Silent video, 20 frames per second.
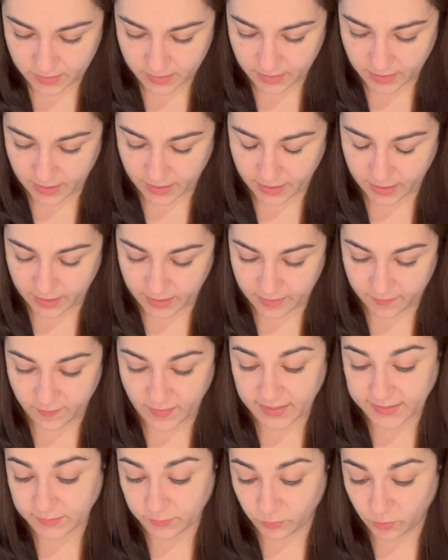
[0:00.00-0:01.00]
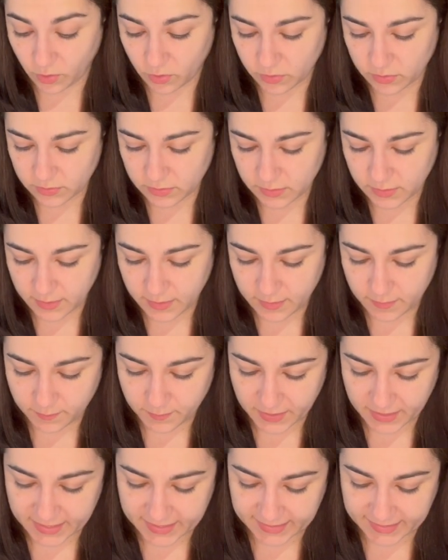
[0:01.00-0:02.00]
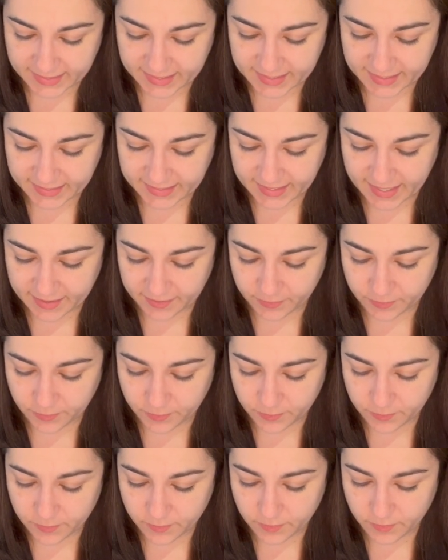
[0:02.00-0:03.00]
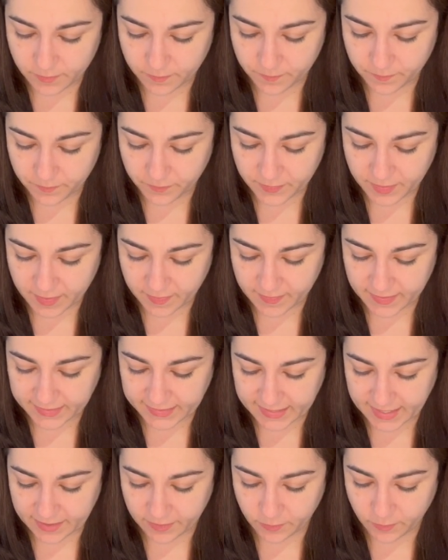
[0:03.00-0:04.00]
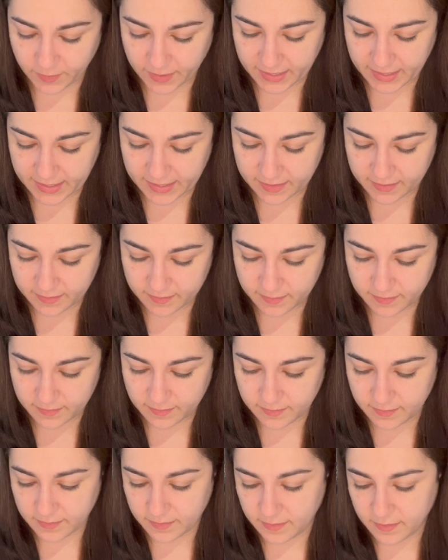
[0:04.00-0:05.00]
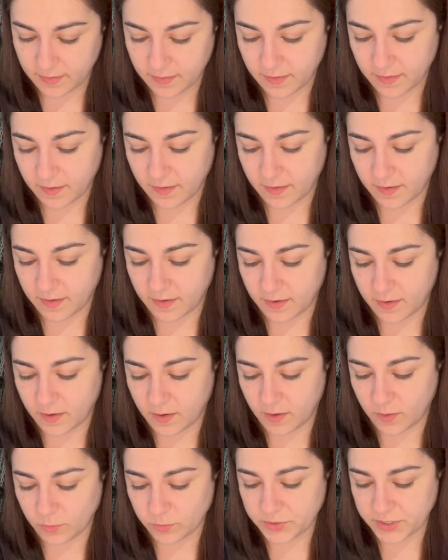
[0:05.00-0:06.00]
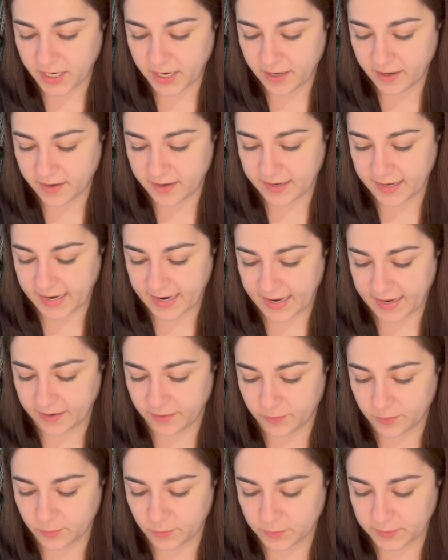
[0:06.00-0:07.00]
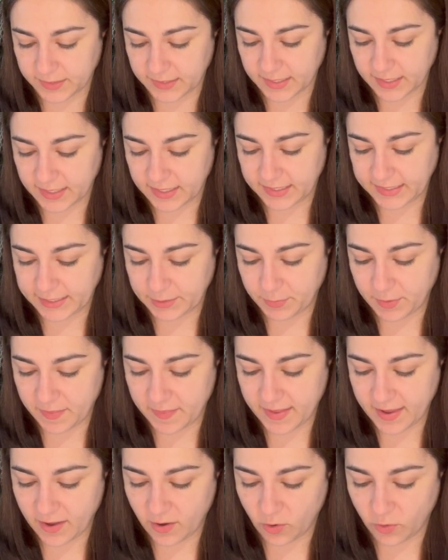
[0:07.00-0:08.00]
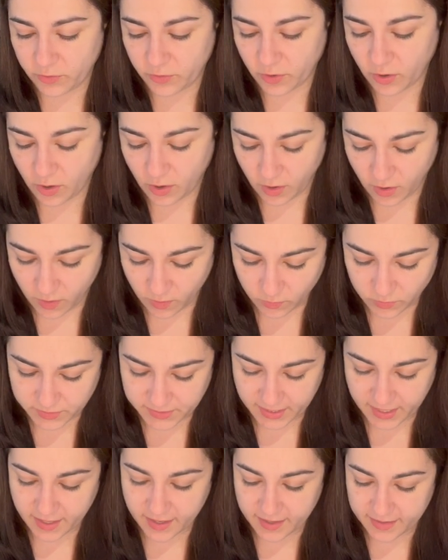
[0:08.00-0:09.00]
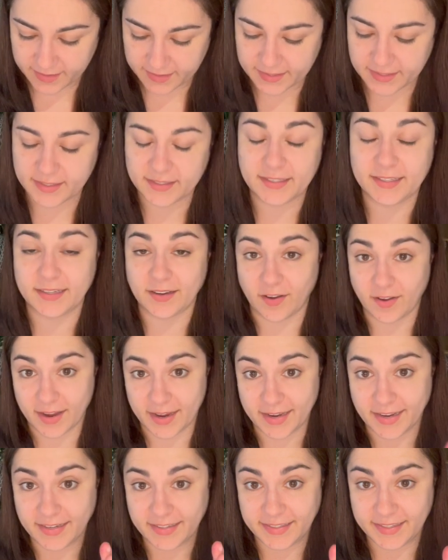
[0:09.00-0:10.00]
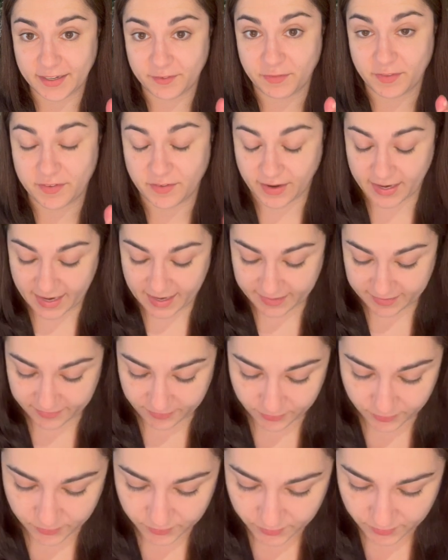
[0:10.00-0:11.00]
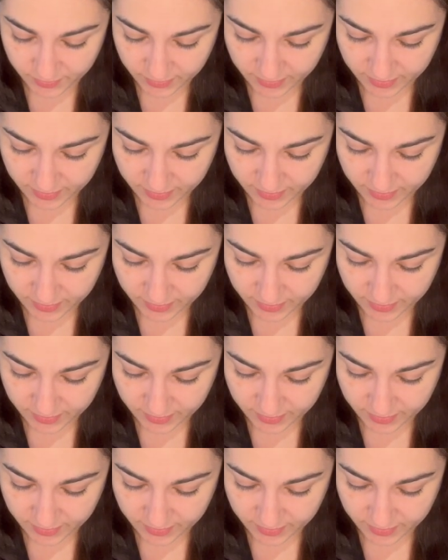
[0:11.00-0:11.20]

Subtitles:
that's wrong because this angle and this angle here are alternate angles. So when they're on alternate sides of the diagonal,